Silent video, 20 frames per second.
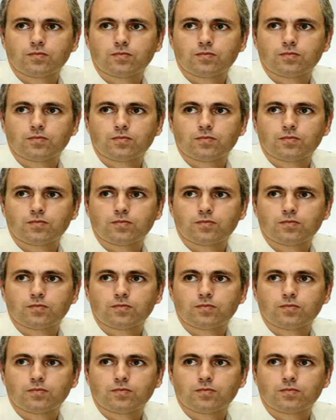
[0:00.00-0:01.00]

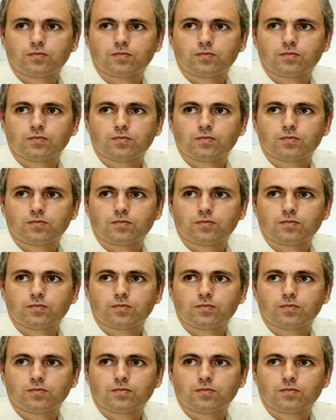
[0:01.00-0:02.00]

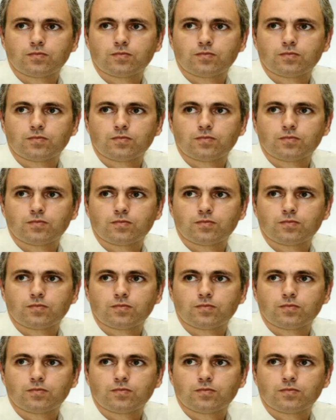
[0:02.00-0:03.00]

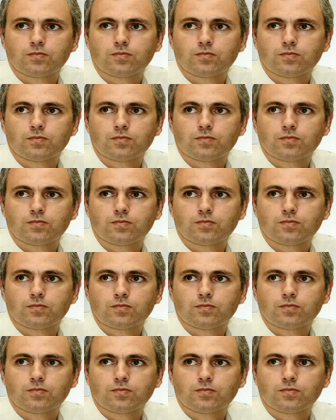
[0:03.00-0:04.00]

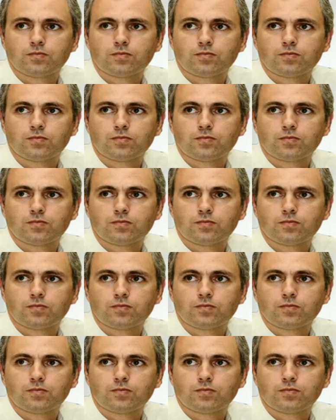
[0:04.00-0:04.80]
(not speaking)